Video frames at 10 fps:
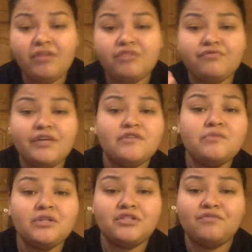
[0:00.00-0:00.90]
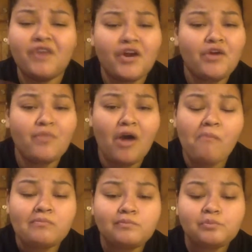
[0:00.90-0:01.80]
The flavor is mixing very
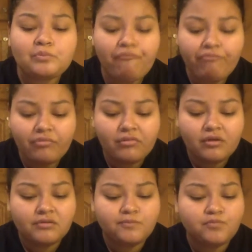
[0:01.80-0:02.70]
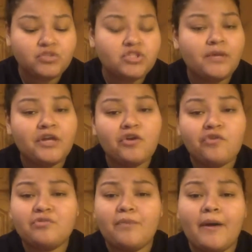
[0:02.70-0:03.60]
well. The
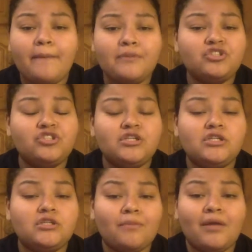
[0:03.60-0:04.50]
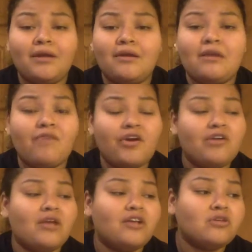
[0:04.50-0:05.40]
tomatoes, the peppers, the cheese, the blend in
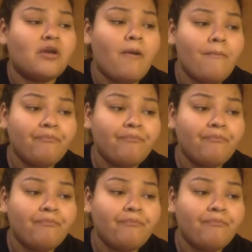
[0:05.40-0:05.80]
very nicely.